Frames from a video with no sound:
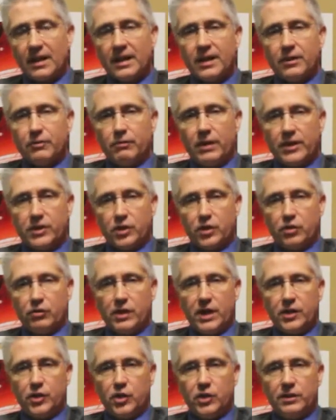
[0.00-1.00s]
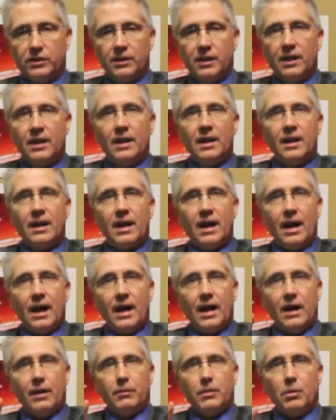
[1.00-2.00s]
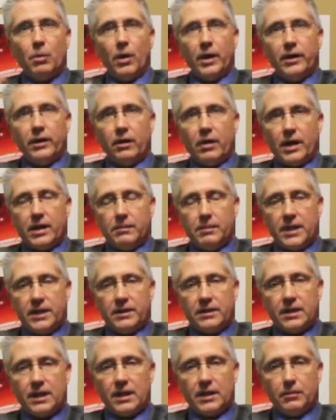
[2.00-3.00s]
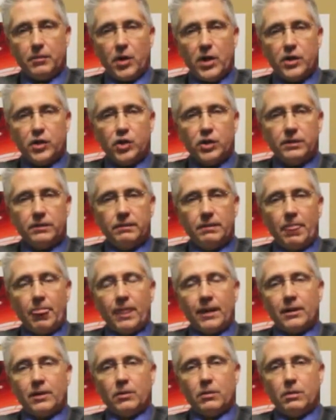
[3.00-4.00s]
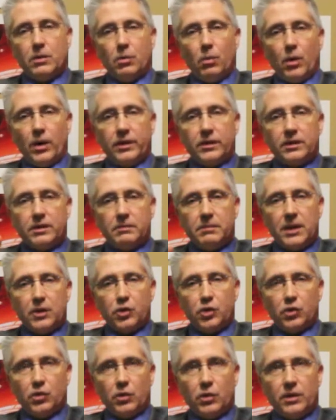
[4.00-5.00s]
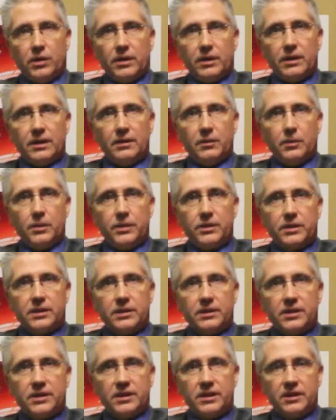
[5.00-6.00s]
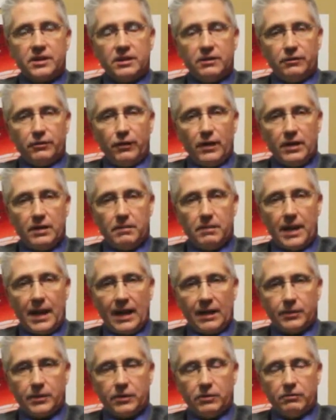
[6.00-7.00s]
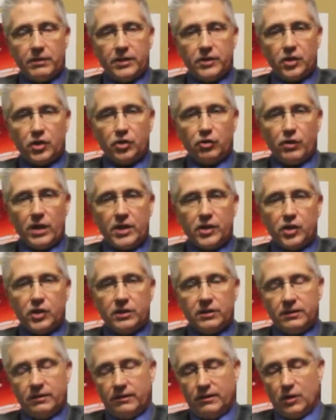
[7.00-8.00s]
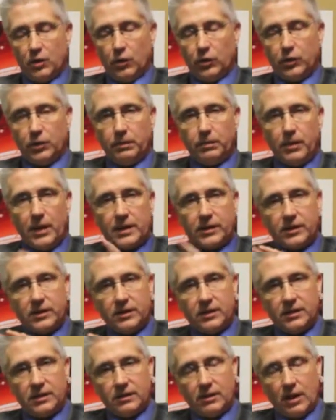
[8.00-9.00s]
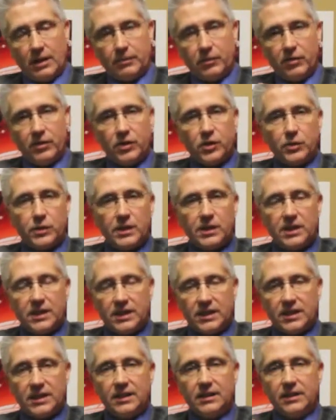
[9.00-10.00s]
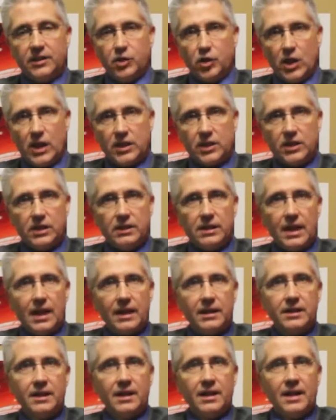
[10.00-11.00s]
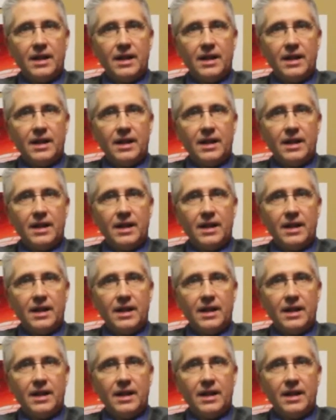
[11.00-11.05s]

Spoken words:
and registration. We wanted automated calibration. We wanted to make sure that it was consistent front and back with the registration. The older presses, the operators were consistently chasing that.